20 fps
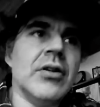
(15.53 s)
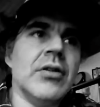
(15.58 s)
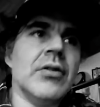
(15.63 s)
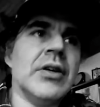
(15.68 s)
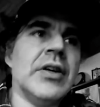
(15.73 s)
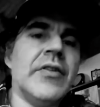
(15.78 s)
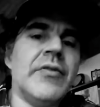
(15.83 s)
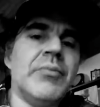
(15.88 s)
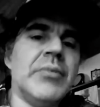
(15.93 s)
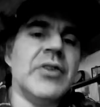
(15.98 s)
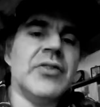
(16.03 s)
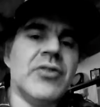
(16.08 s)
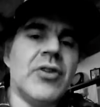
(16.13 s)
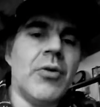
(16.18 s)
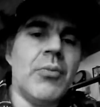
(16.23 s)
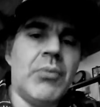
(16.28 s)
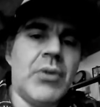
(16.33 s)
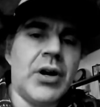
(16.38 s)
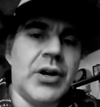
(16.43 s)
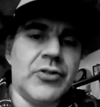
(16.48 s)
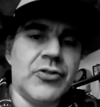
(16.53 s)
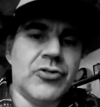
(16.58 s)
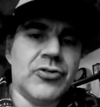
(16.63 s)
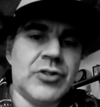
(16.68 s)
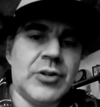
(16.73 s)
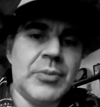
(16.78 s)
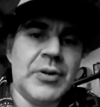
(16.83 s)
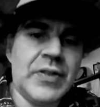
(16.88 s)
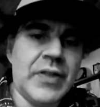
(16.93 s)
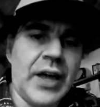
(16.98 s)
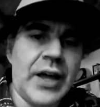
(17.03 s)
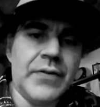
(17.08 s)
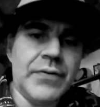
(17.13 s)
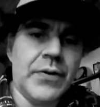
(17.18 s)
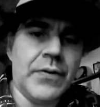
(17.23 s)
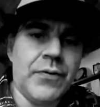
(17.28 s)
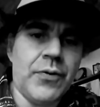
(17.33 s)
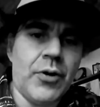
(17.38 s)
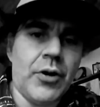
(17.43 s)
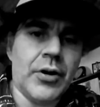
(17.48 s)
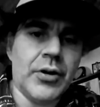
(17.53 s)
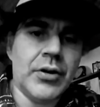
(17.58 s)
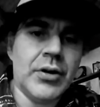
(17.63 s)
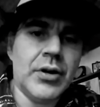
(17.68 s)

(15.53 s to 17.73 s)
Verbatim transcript: given me so much to be thankful for.